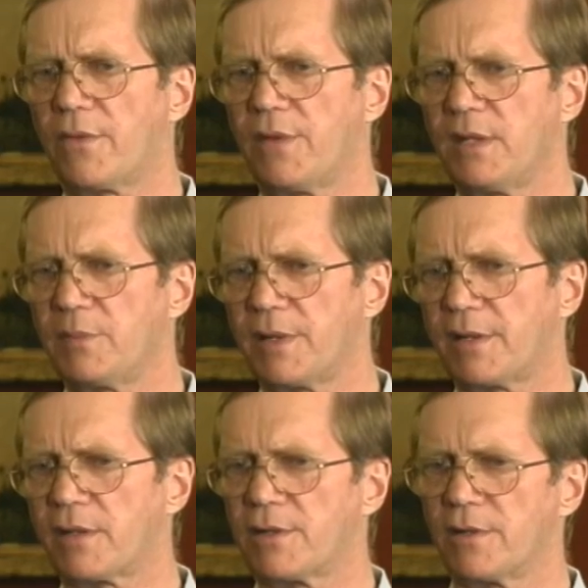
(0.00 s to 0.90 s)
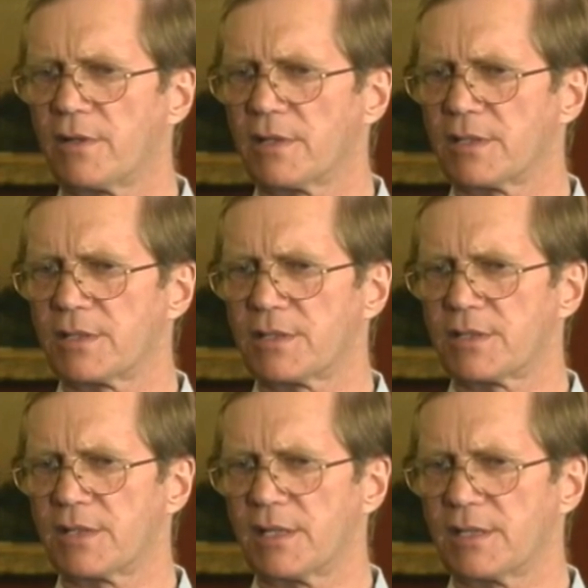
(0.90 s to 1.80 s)
the thing about
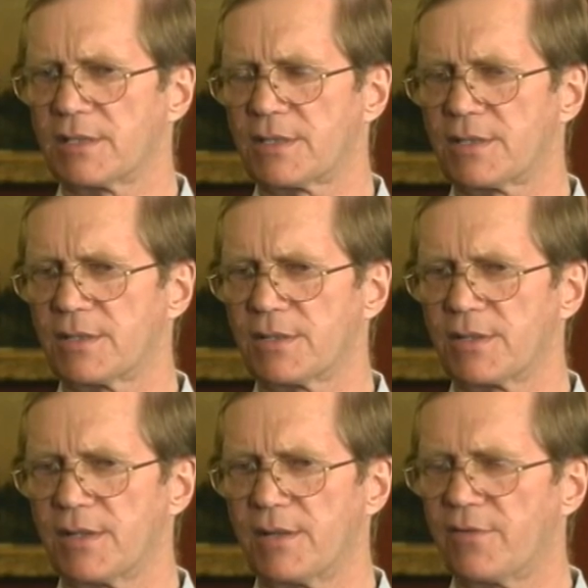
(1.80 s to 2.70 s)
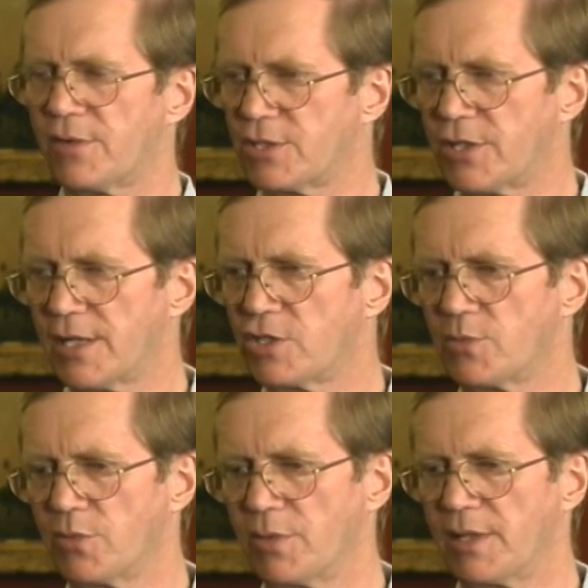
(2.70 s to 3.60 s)
alcoholics is that they are very
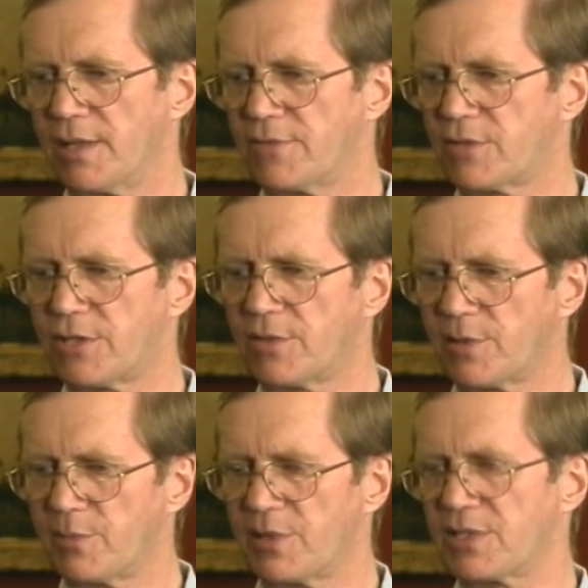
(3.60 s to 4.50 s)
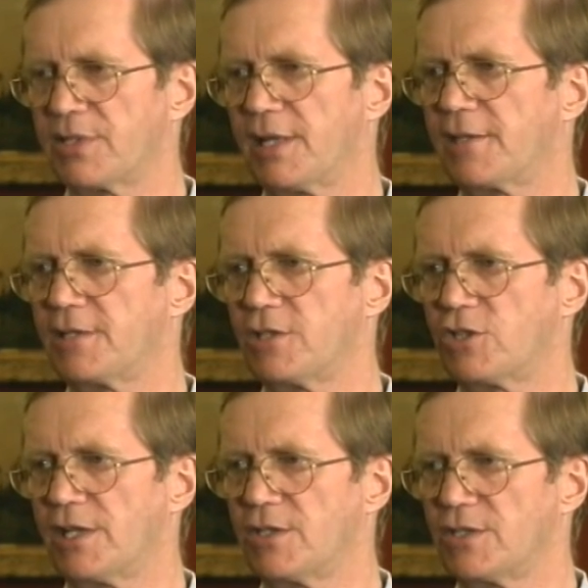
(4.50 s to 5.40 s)
changeable. They have total personality
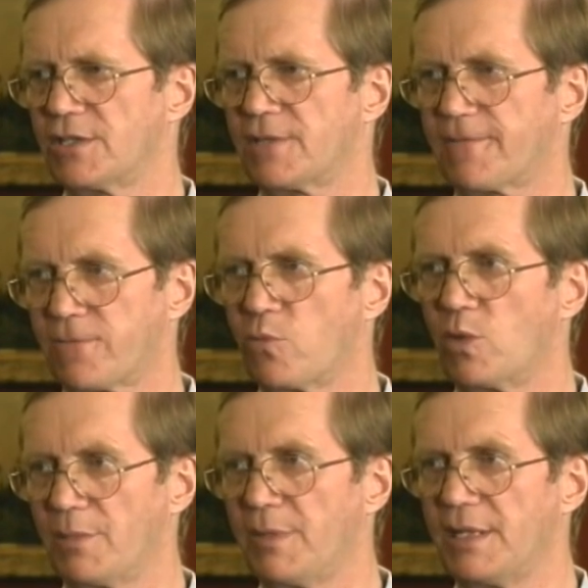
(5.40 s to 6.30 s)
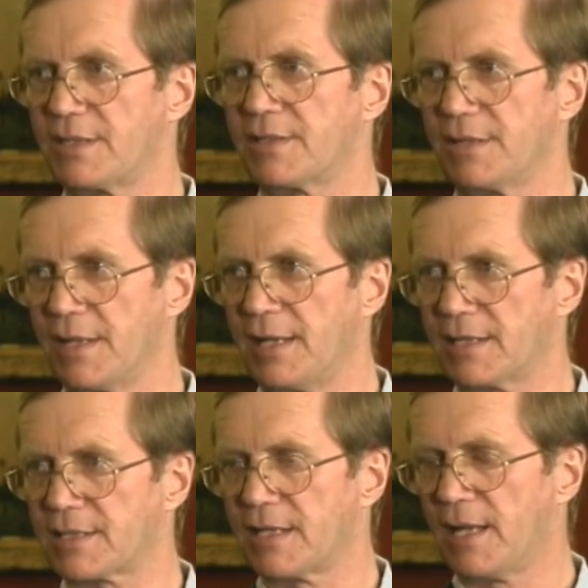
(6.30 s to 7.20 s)
changes from one minute to the
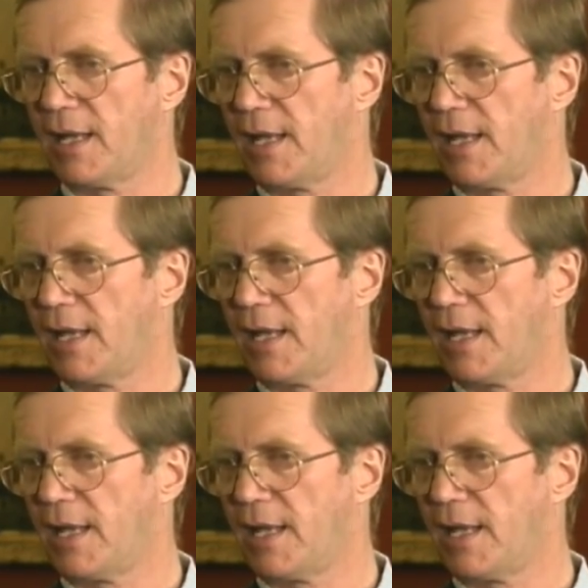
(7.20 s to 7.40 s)
next.